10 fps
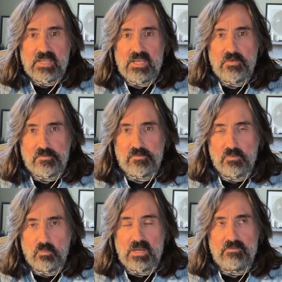if
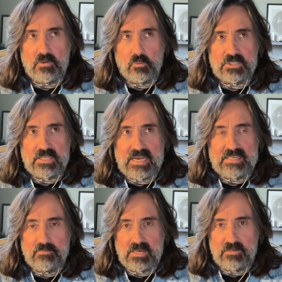whatever it was they
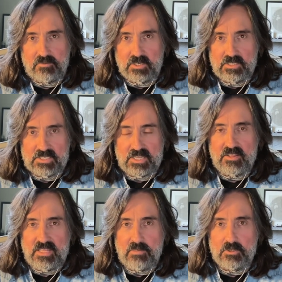had in mind for us,
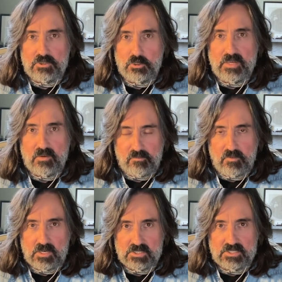they were doing
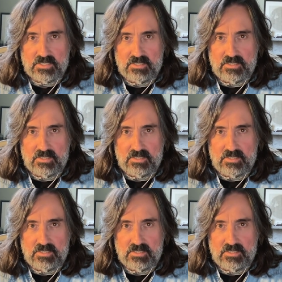first